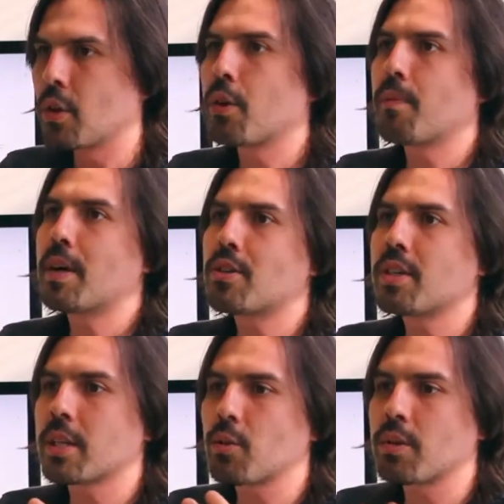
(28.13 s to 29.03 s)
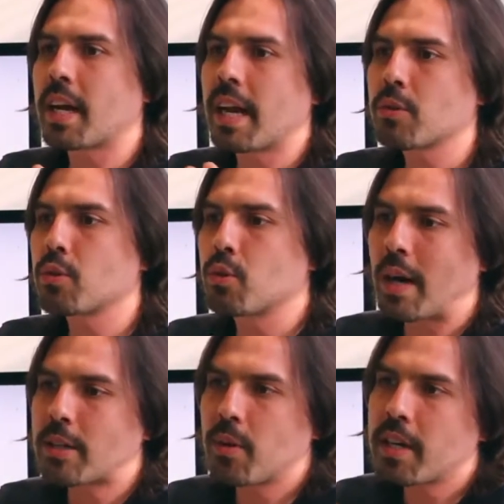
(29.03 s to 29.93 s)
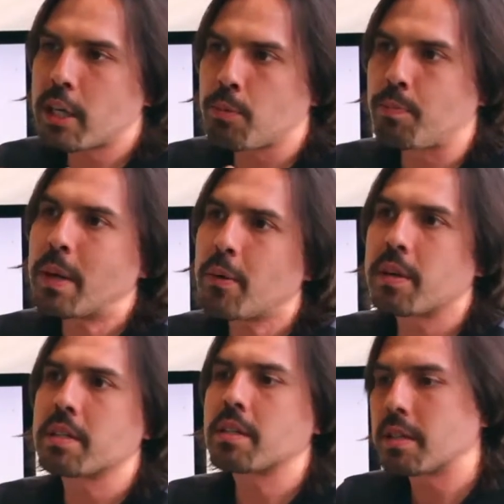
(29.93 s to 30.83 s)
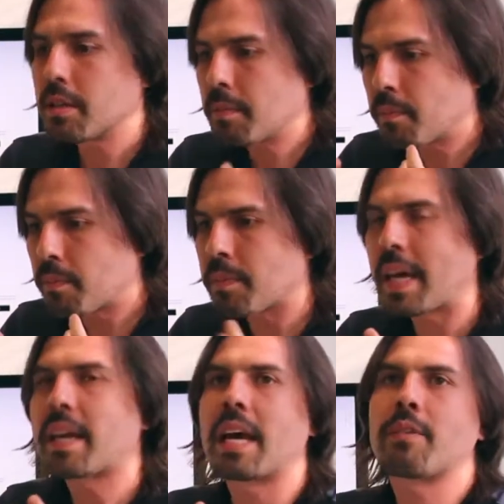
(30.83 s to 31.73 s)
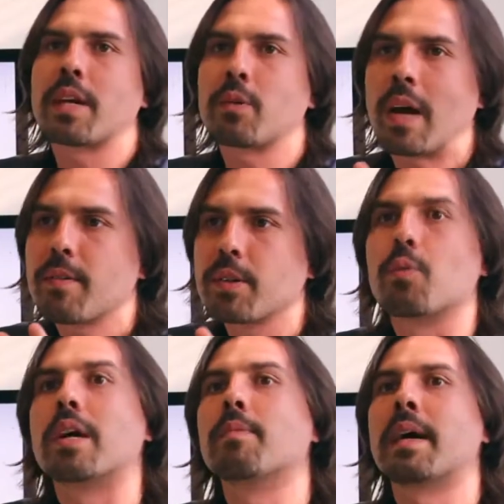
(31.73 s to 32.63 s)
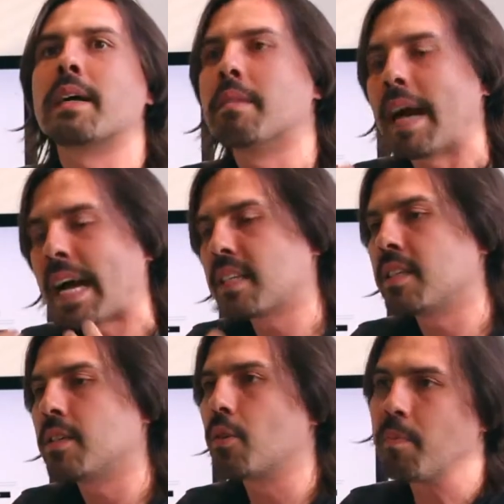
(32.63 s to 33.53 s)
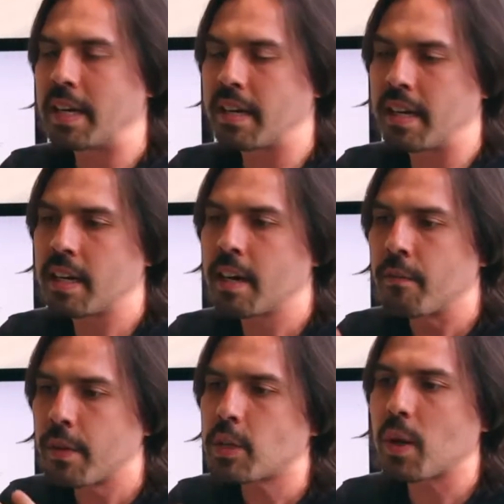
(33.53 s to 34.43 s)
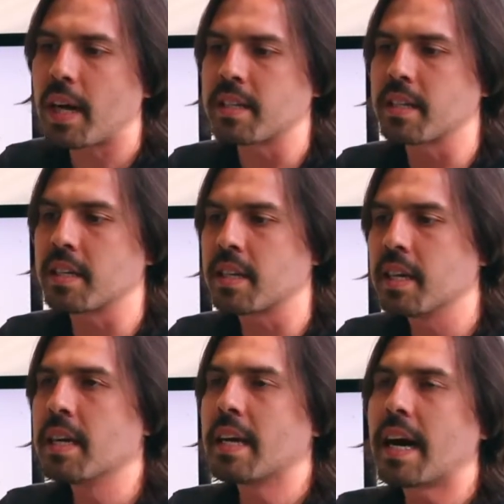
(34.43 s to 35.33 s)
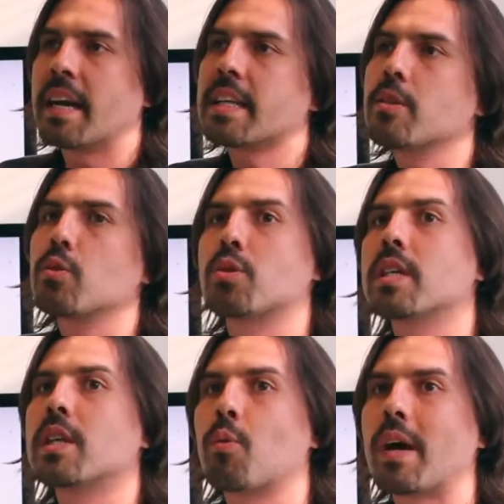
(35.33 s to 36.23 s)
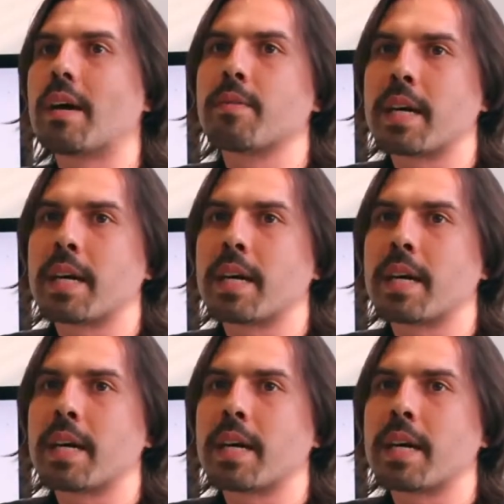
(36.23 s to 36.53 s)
So Immersion is a tool that allows you to actually experience that life that you have on the web by accessing your metadata, visualizing it, and letting you see the